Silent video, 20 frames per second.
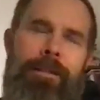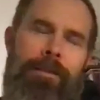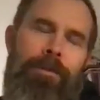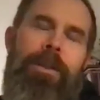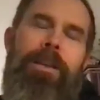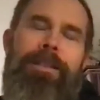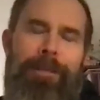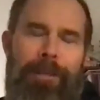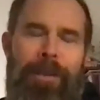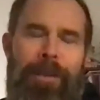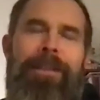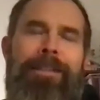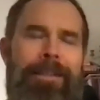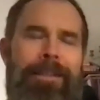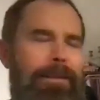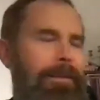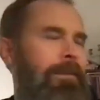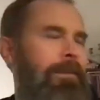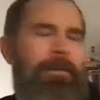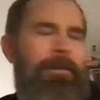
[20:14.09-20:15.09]
If you ask me,
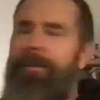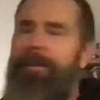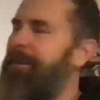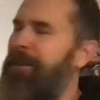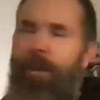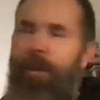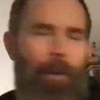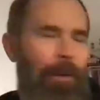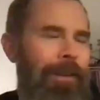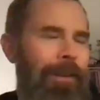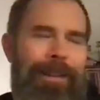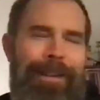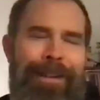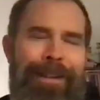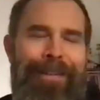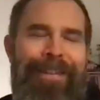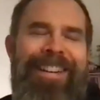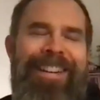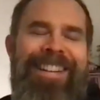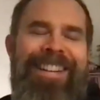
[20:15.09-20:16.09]
it's totally
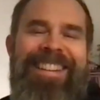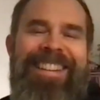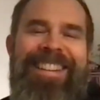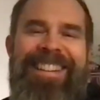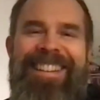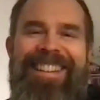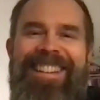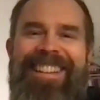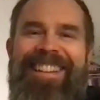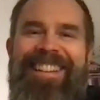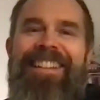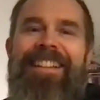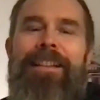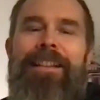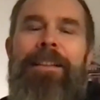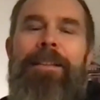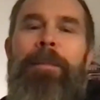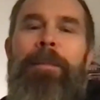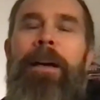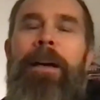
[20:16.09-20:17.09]
different.
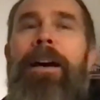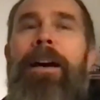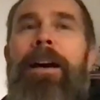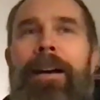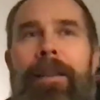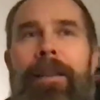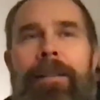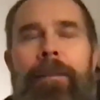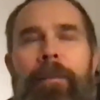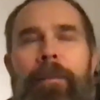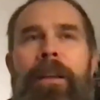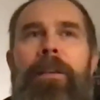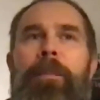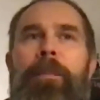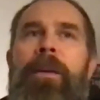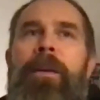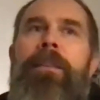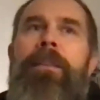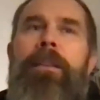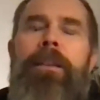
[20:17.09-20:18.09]
But it's
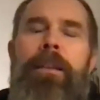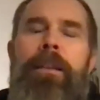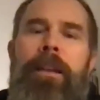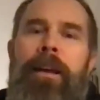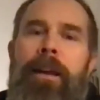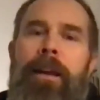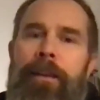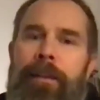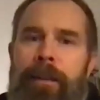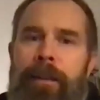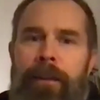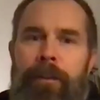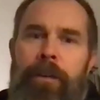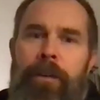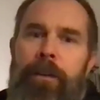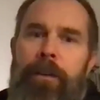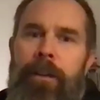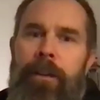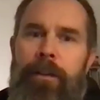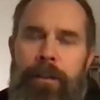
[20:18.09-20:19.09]
basically an ass
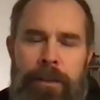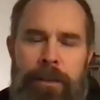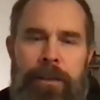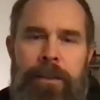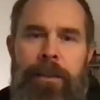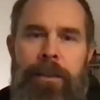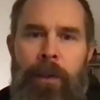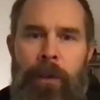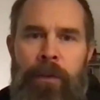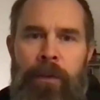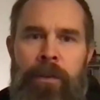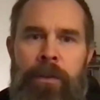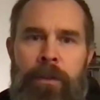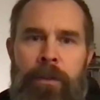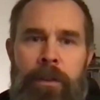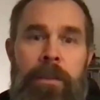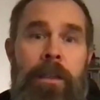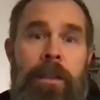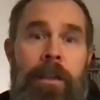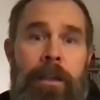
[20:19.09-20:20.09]
saver that sits closer to
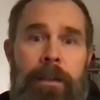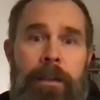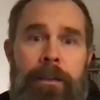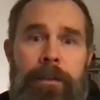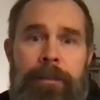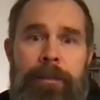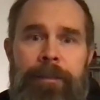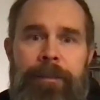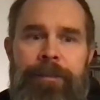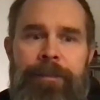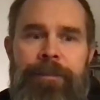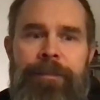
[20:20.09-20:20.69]
the tire.